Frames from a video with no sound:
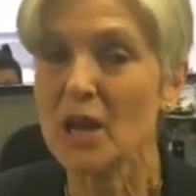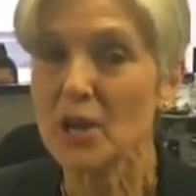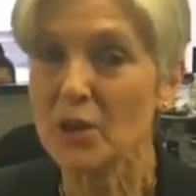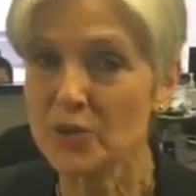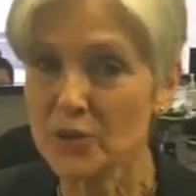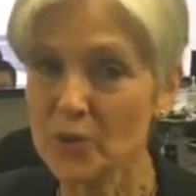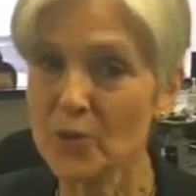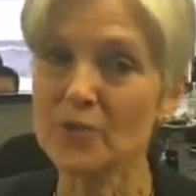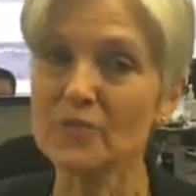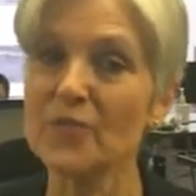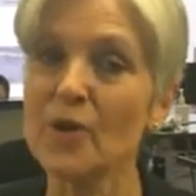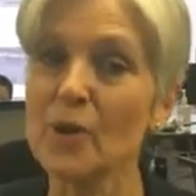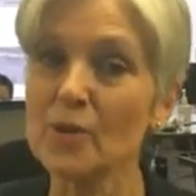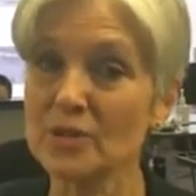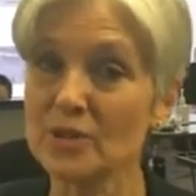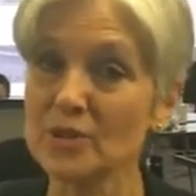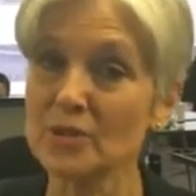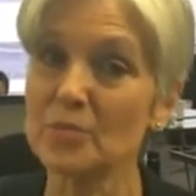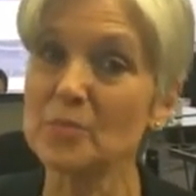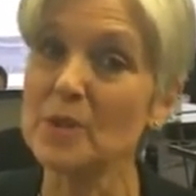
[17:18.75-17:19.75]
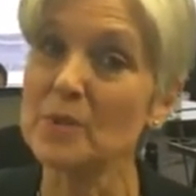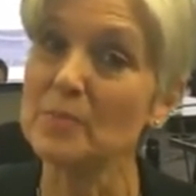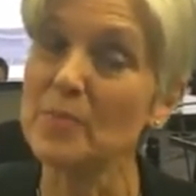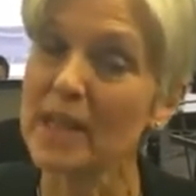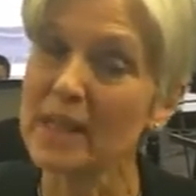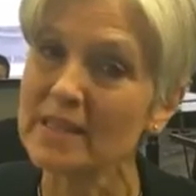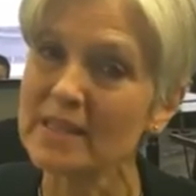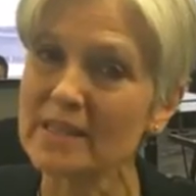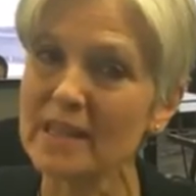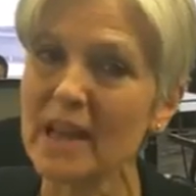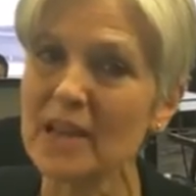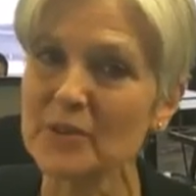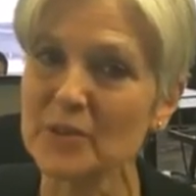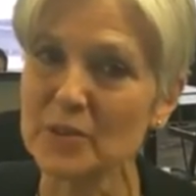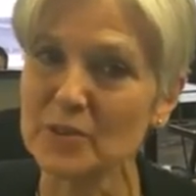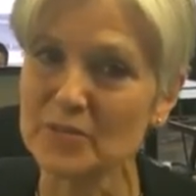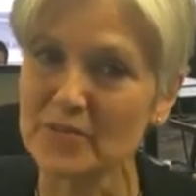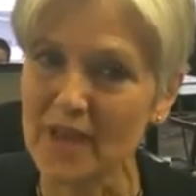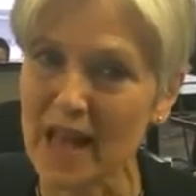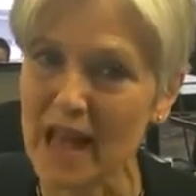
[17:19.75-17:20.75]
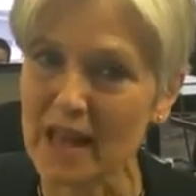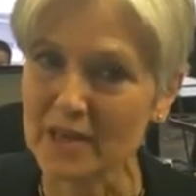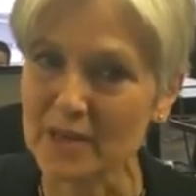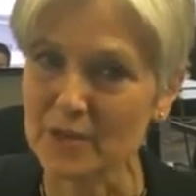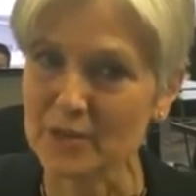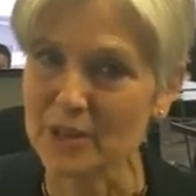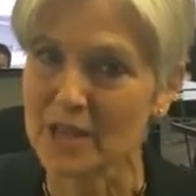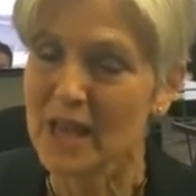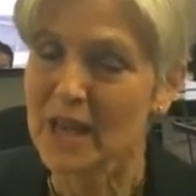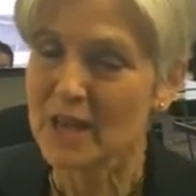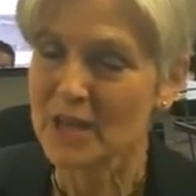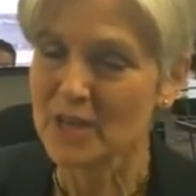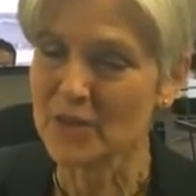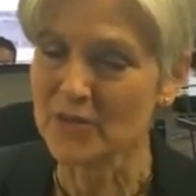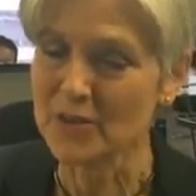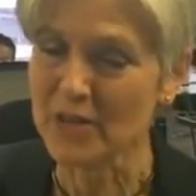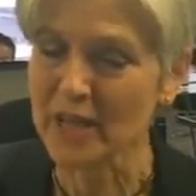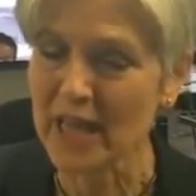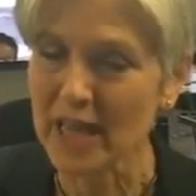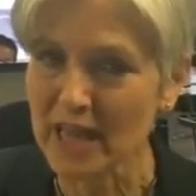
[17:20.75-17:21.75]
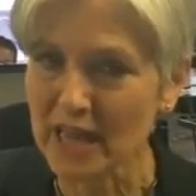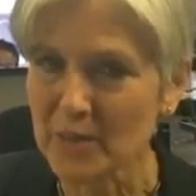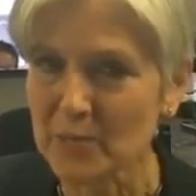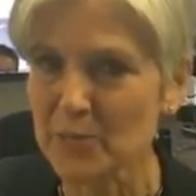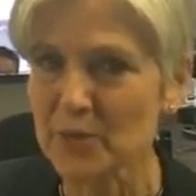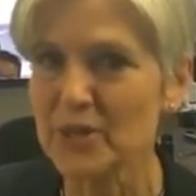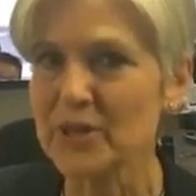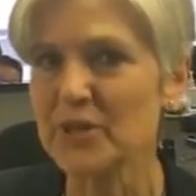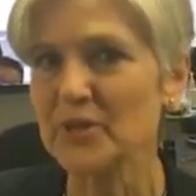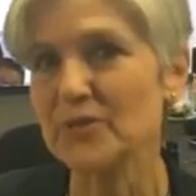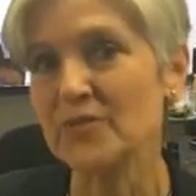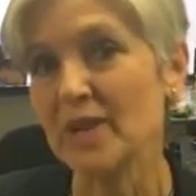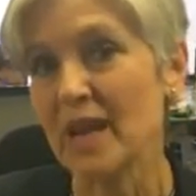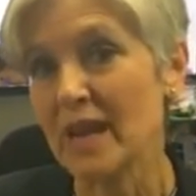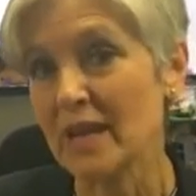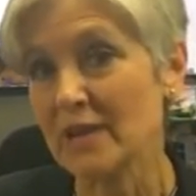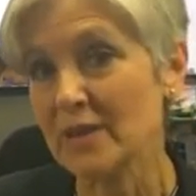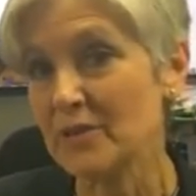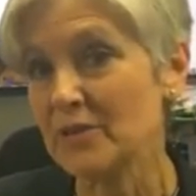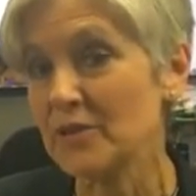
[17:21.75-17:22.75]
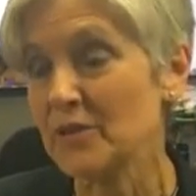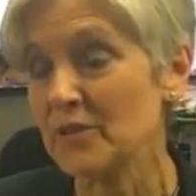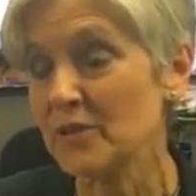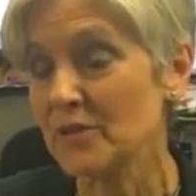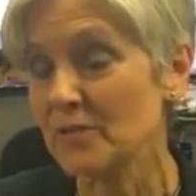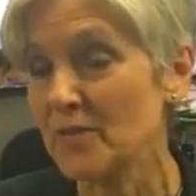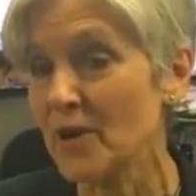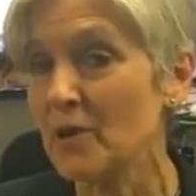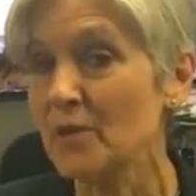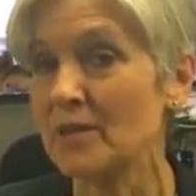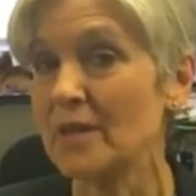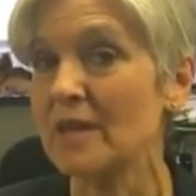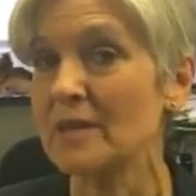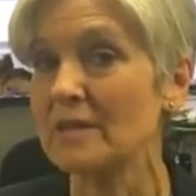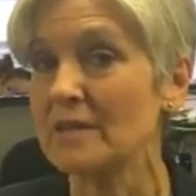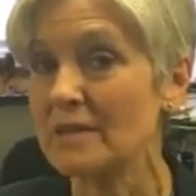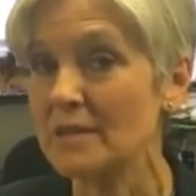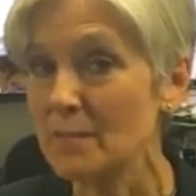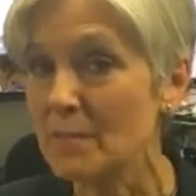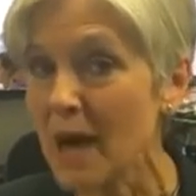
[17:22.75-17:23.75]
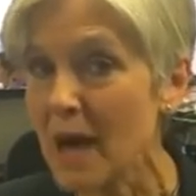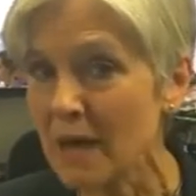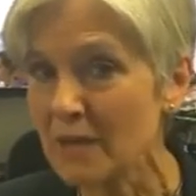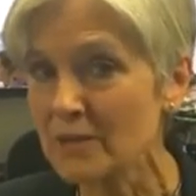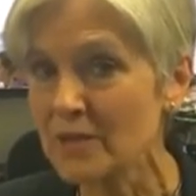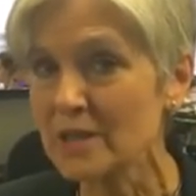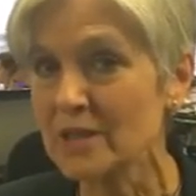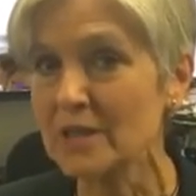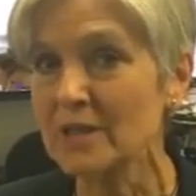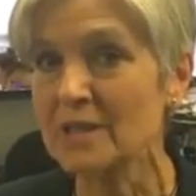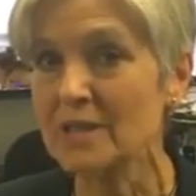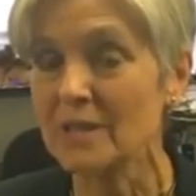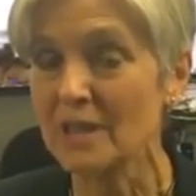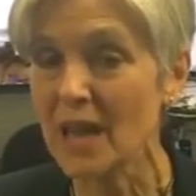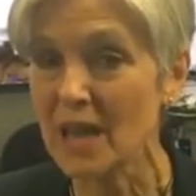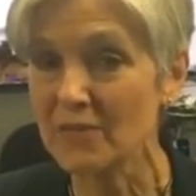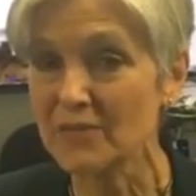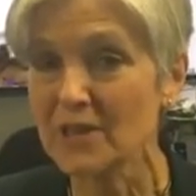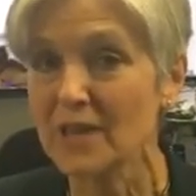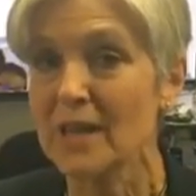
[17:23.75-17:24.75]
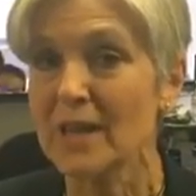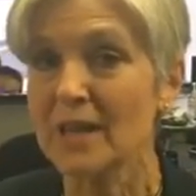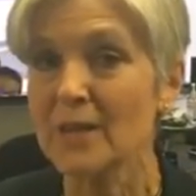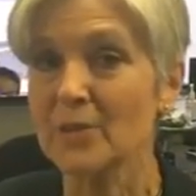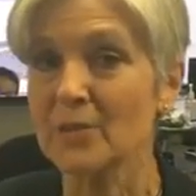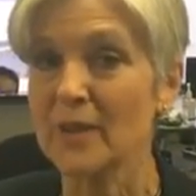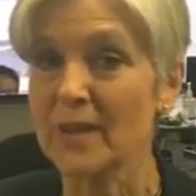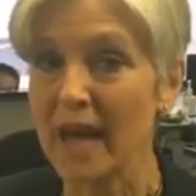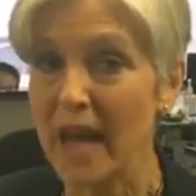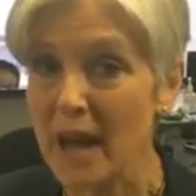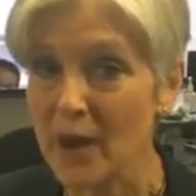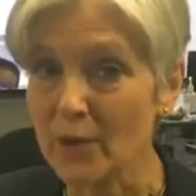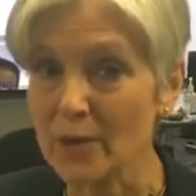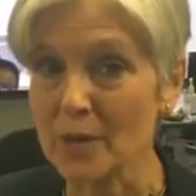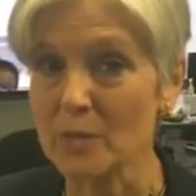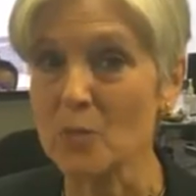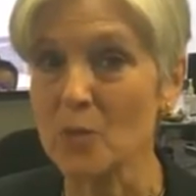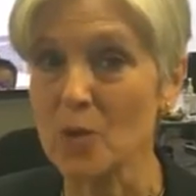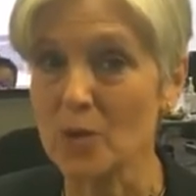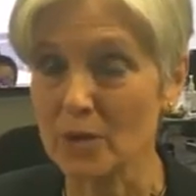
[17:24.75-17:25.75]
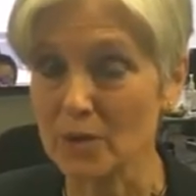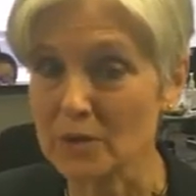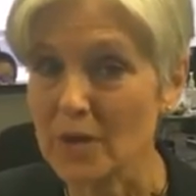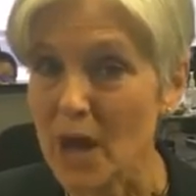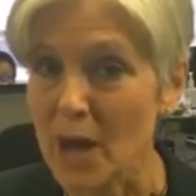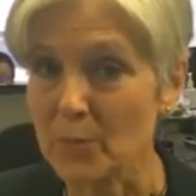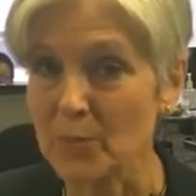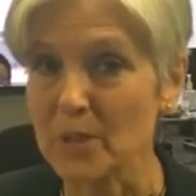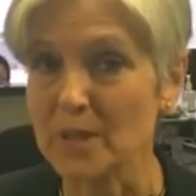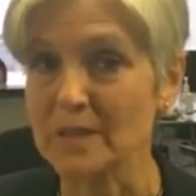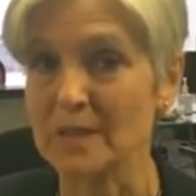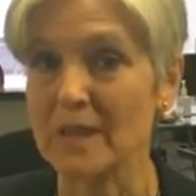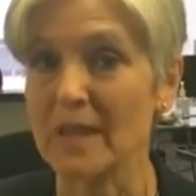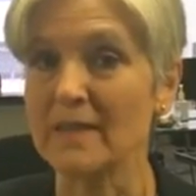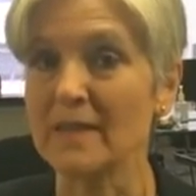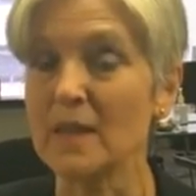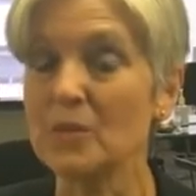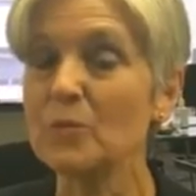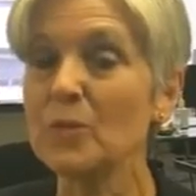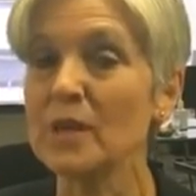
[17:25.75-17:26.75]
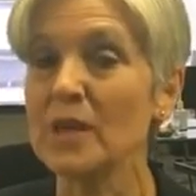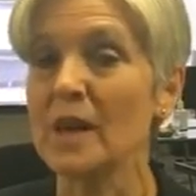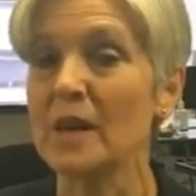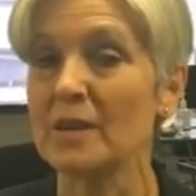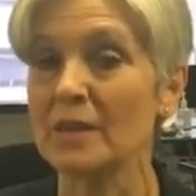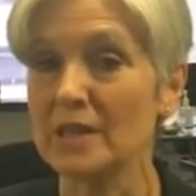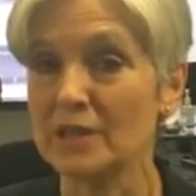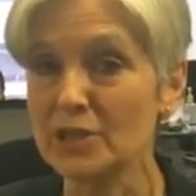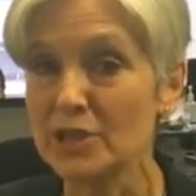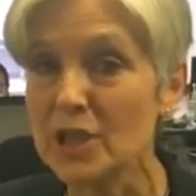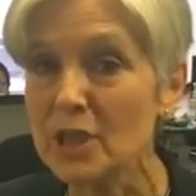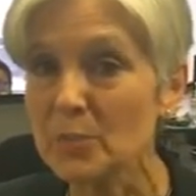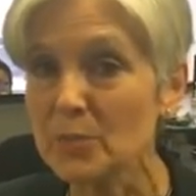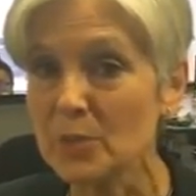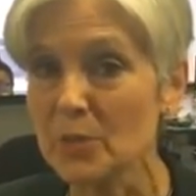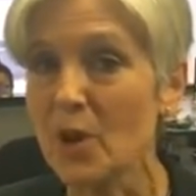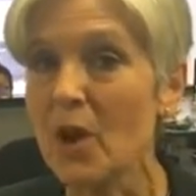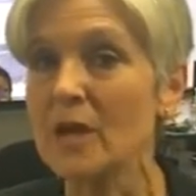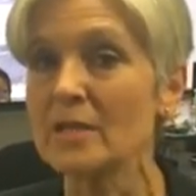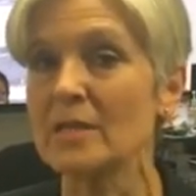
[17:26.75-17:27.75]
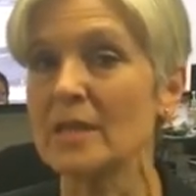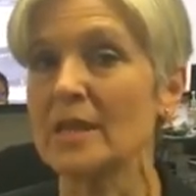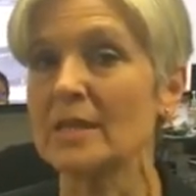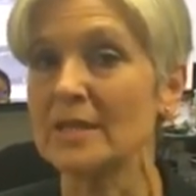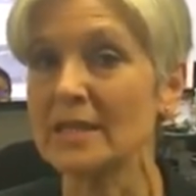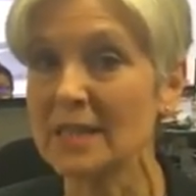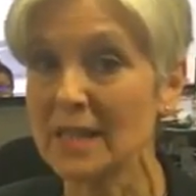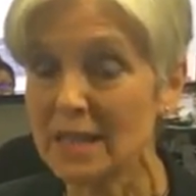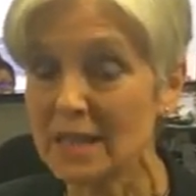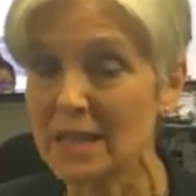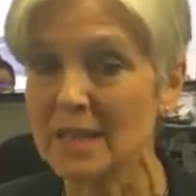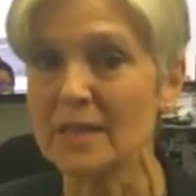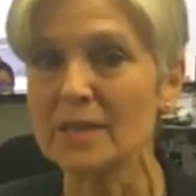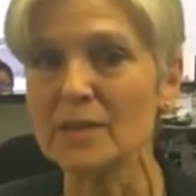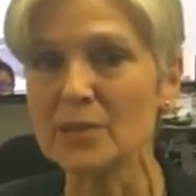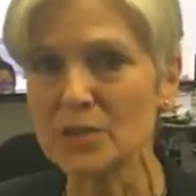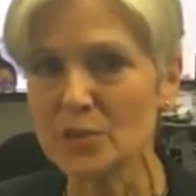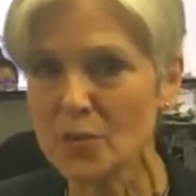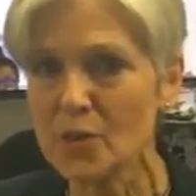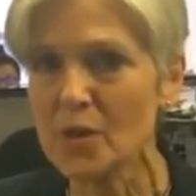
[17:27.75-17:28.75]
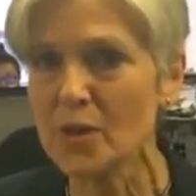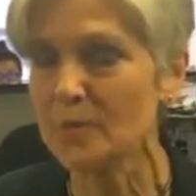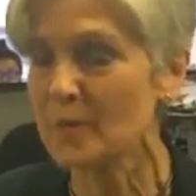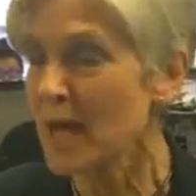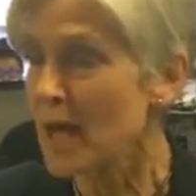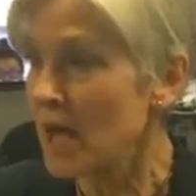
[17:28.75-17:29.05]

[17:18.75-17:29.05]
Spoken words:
Your vote should be based on your values. If you can't bring your values to your vote, then democracy is left without a moral compass, and then we are a ship lost at sea in a storm.